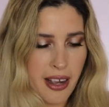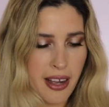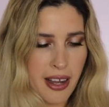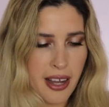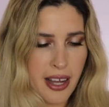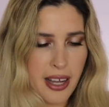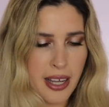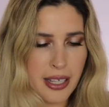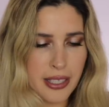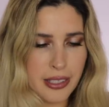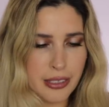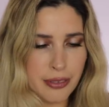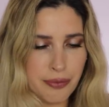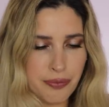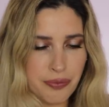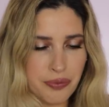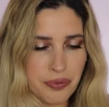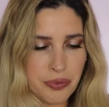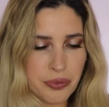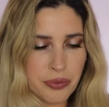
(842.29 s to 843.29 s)

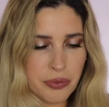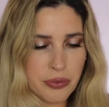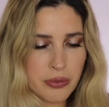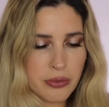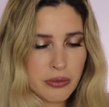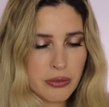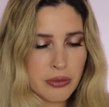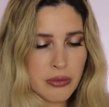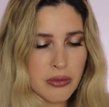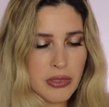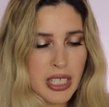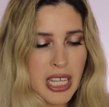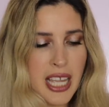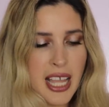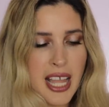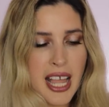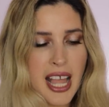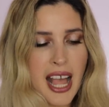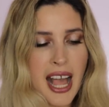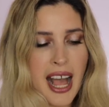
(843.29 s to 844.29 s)
Um,
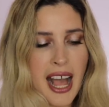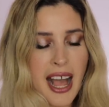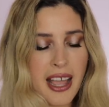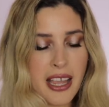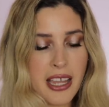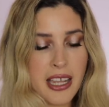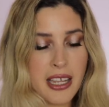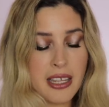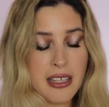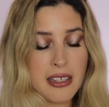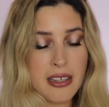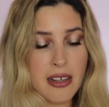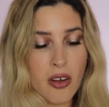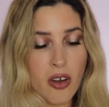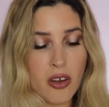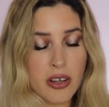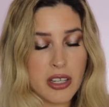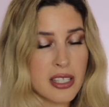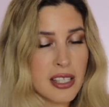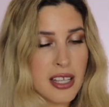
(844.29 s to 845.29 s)
I
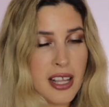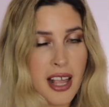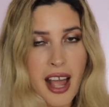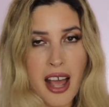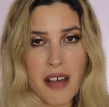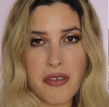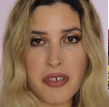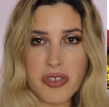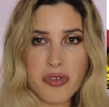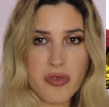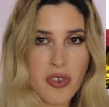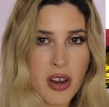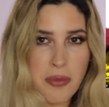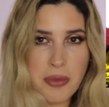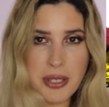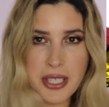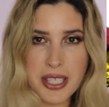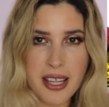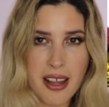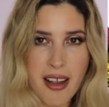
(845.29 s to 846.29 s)
honestly haven't tried
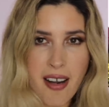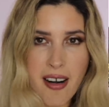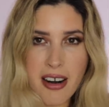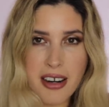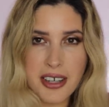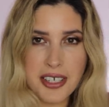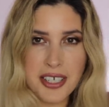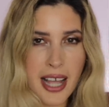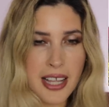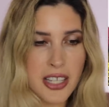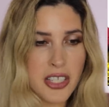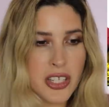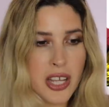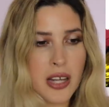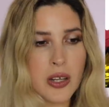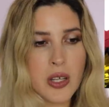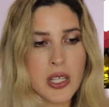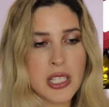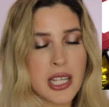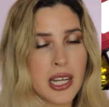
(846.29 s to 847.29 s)
BCR
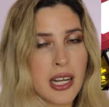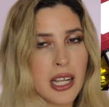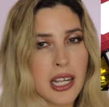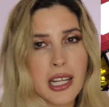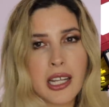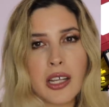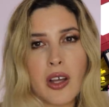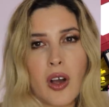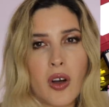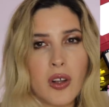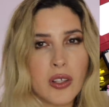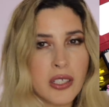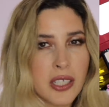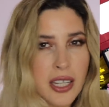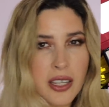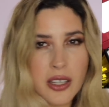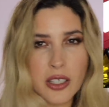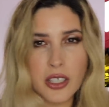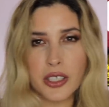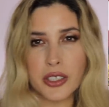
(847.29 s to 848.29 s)
eyeshadows and I only
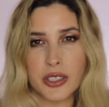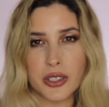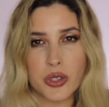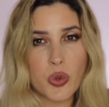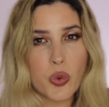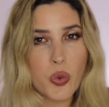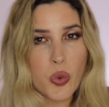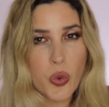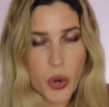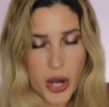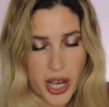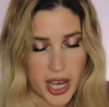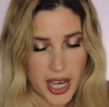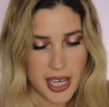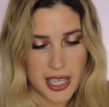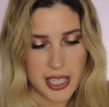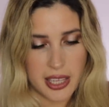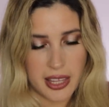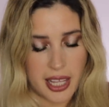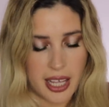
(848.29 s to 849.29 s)
heard
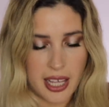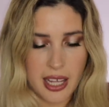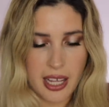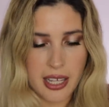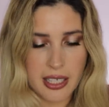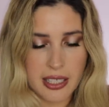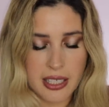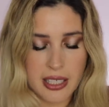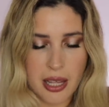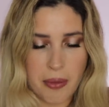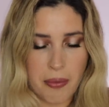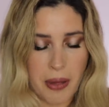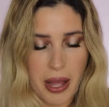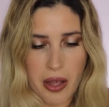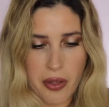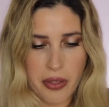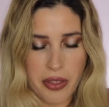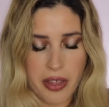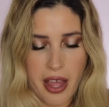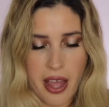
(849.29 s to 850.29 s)
great things
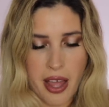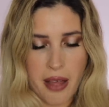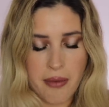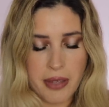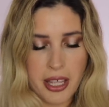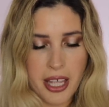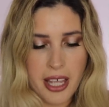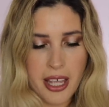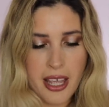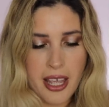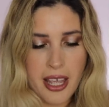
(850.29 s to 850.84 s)
about them.